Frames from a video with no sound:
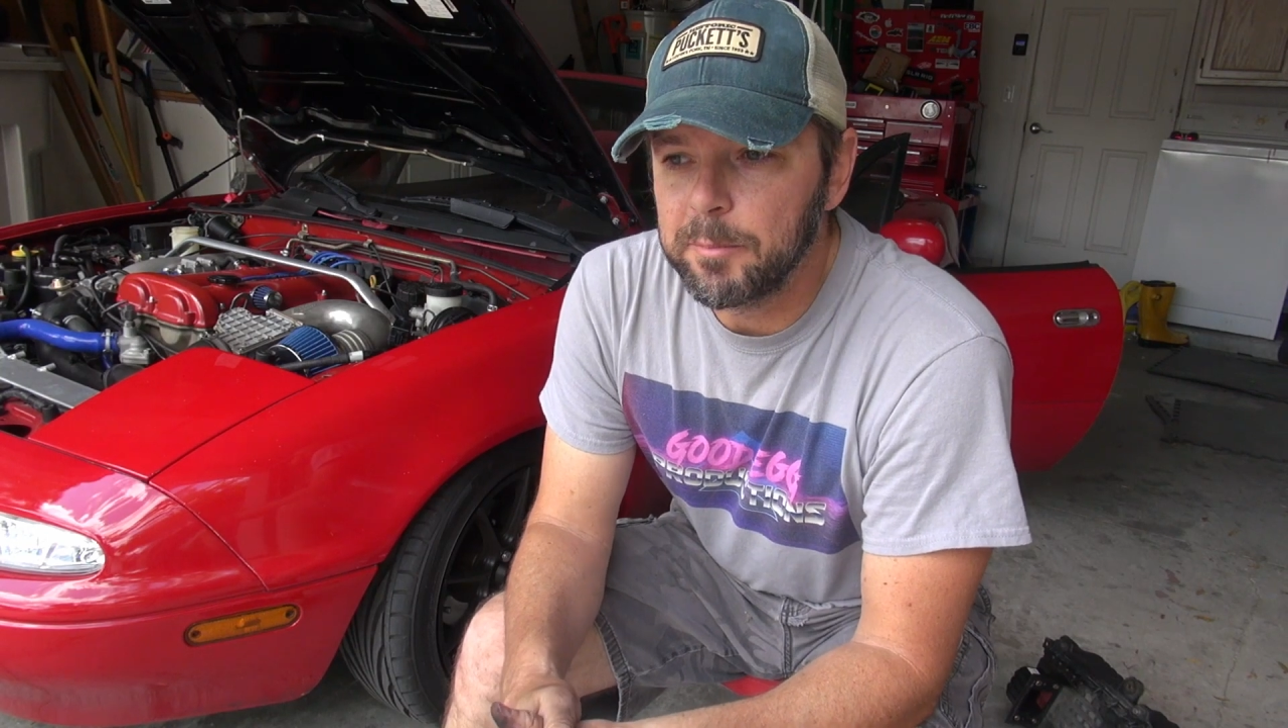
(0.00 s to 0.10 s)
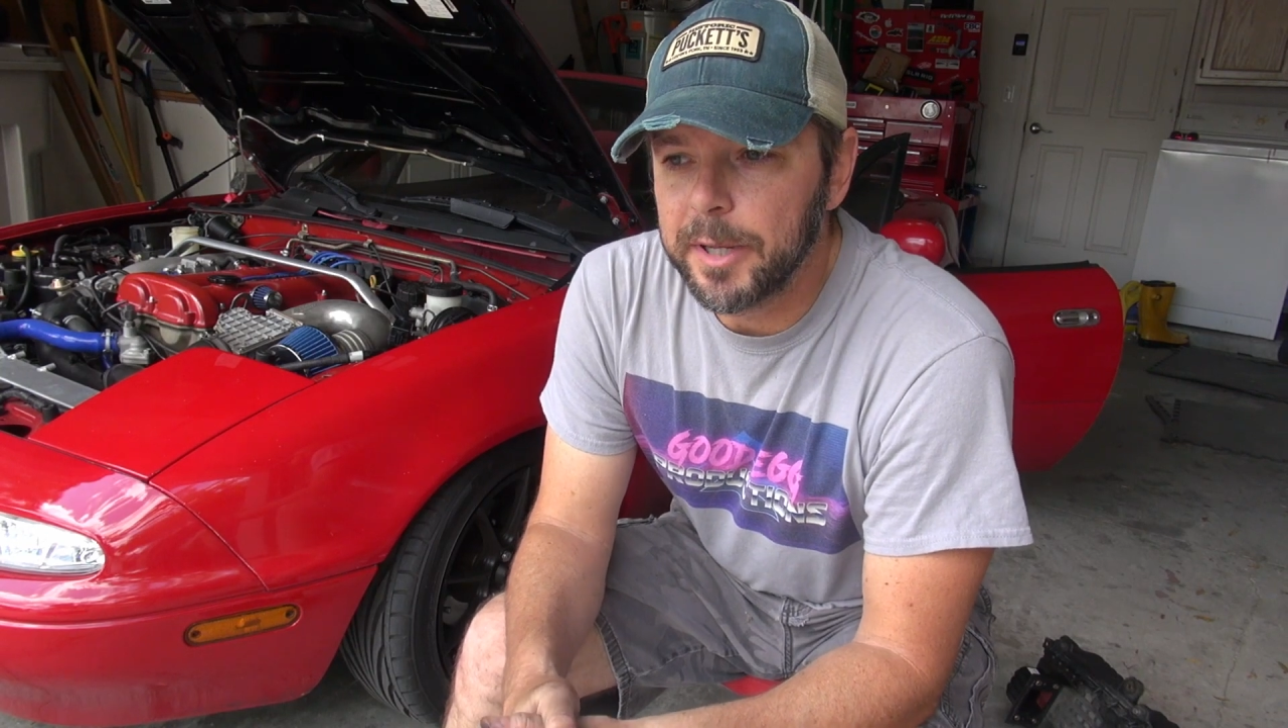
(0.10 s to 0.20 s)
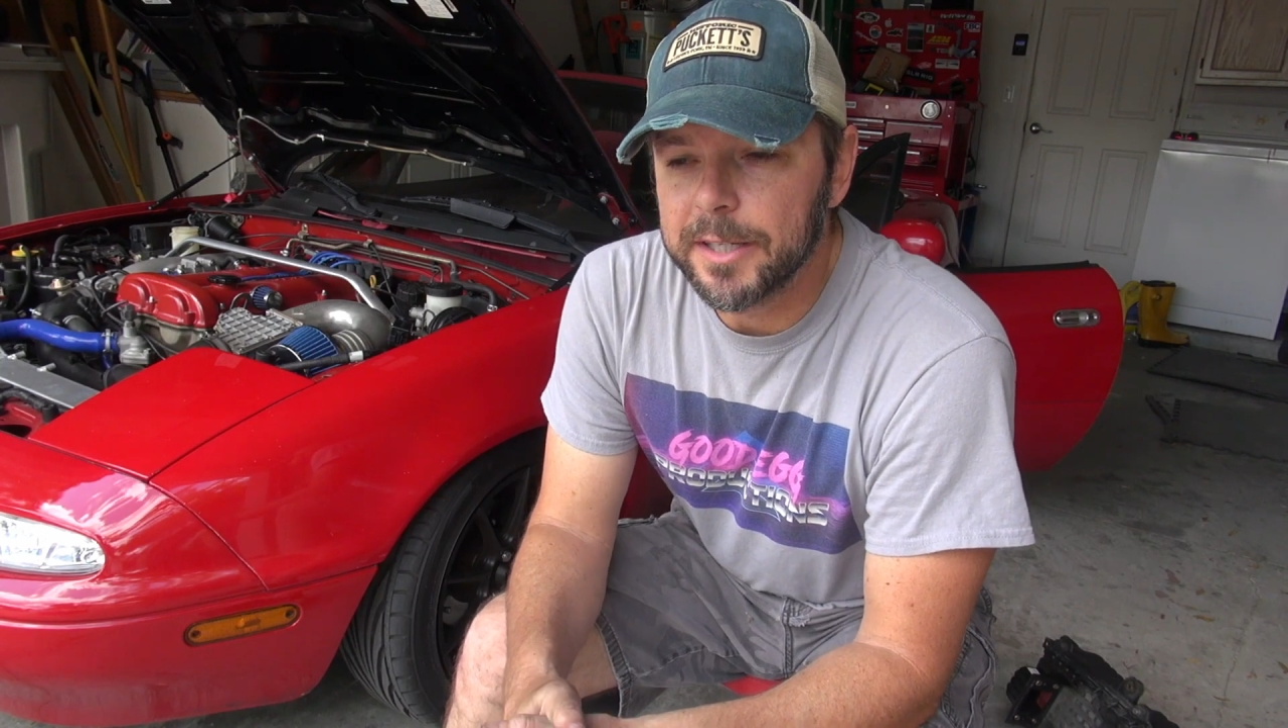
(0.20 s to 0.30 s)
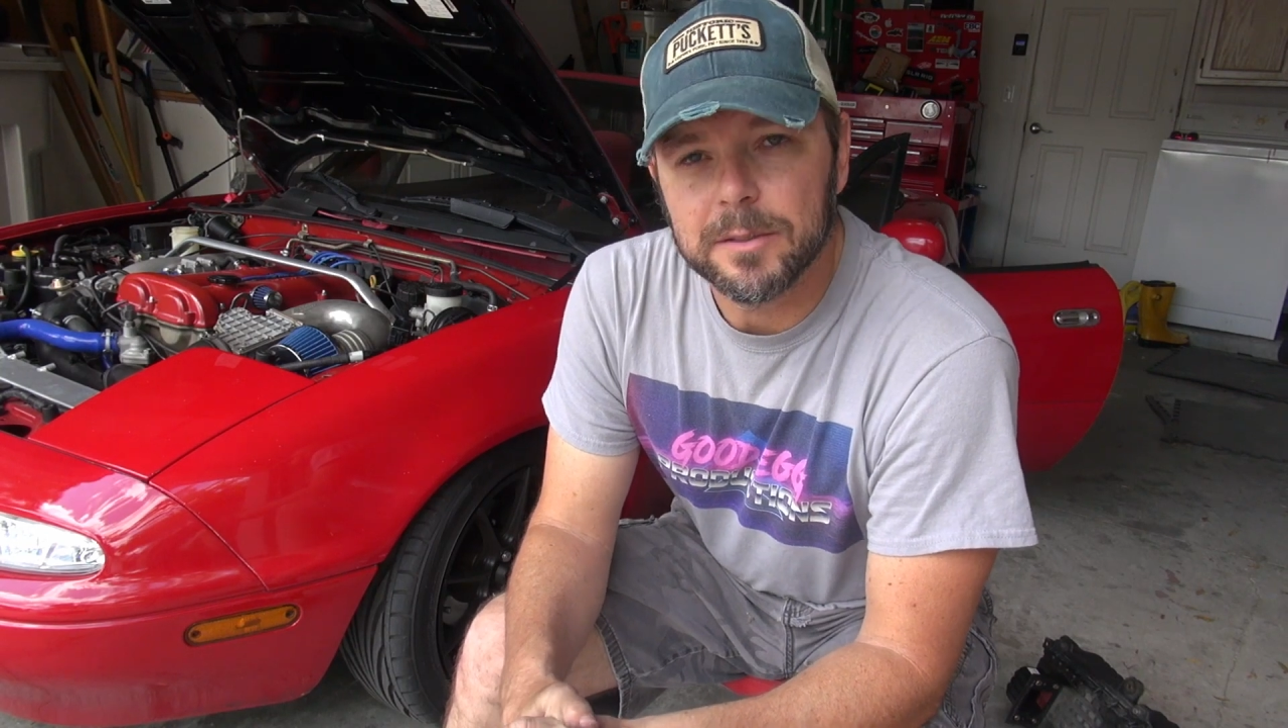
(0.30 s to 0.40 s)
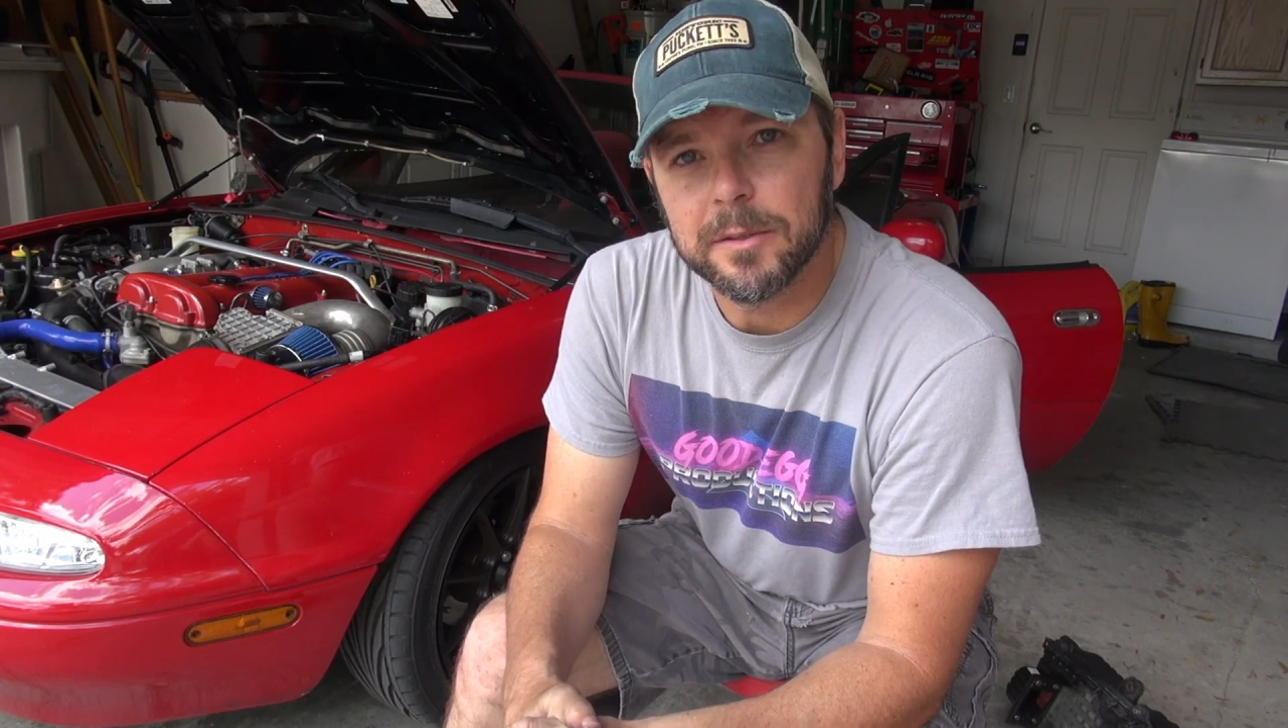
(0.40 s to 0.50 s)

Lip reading: mess